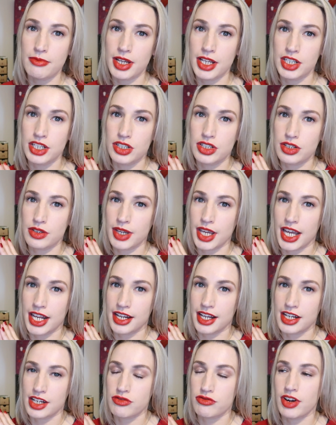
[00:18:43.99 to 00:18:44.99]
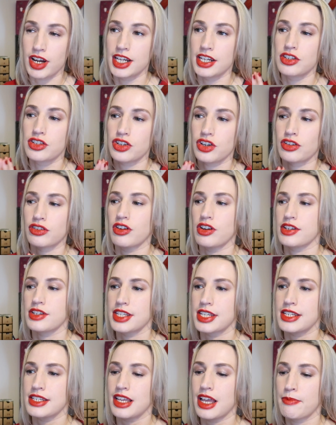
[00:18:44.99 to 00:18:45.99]
and you do get a nice range across
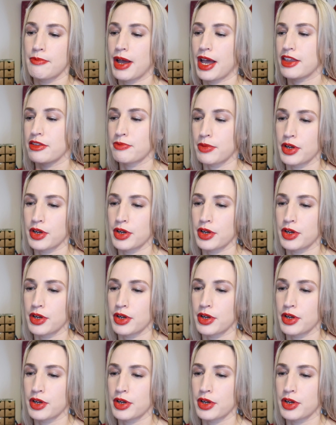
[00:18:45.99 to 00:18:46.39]
things like bath,